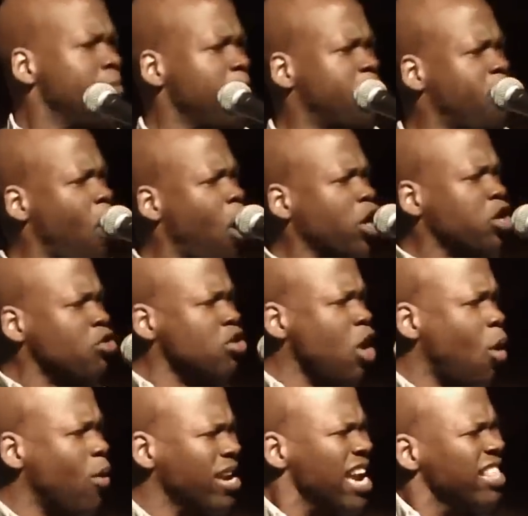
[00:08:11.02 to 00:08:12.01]
And before you
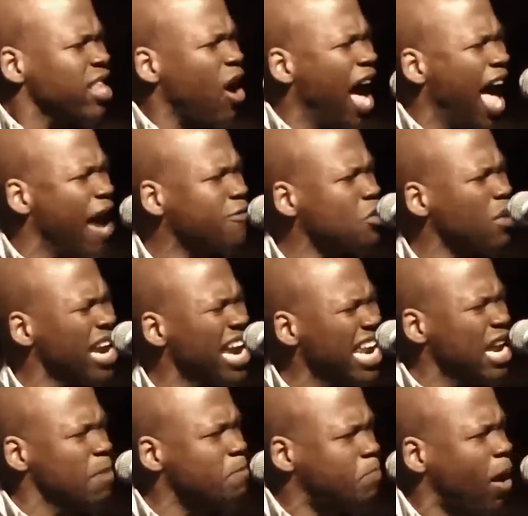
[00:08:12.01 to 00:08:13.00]
know it, they'll have you
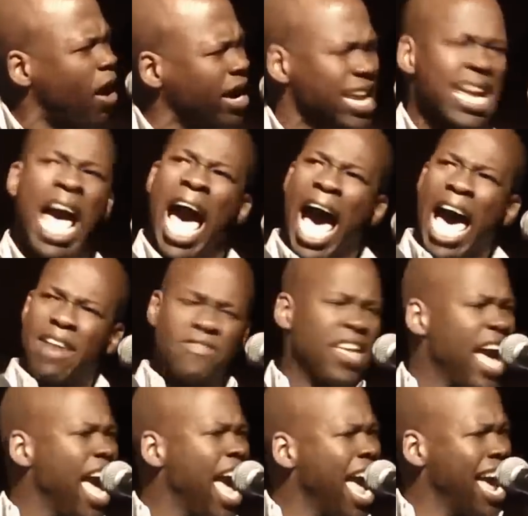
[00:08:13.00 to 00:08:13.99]
eating putty out of
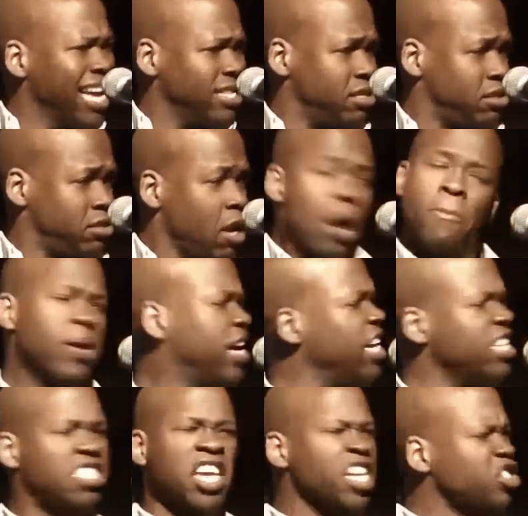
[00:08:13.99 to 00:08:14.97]
their hands.
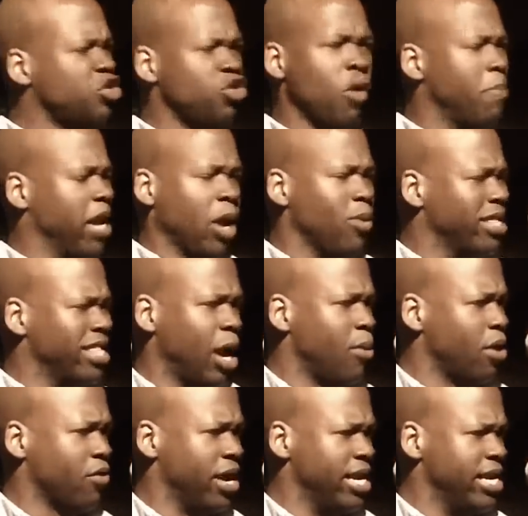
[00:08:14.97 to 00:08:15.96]
Because history won't begin with
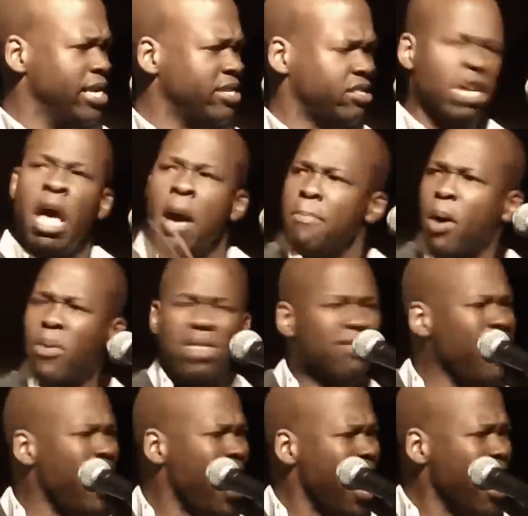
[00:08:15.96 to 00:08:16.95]
our greatness, but
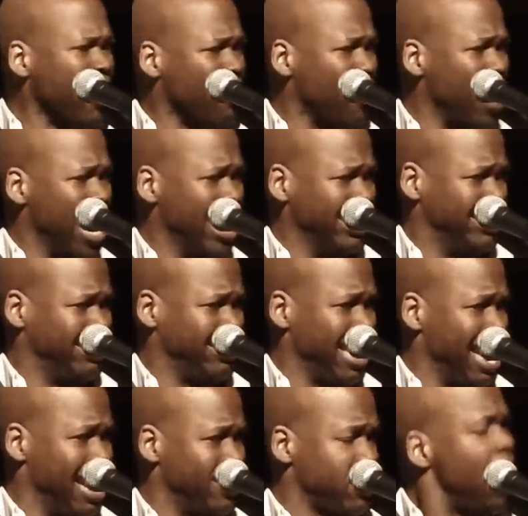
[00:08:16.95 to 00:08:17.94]
with their
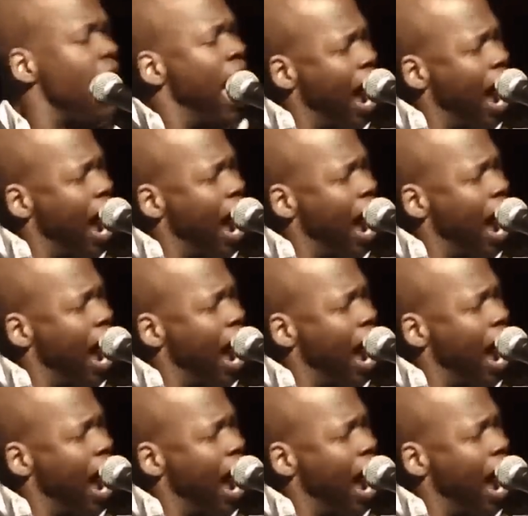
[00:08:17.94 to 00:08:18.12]
grandstand.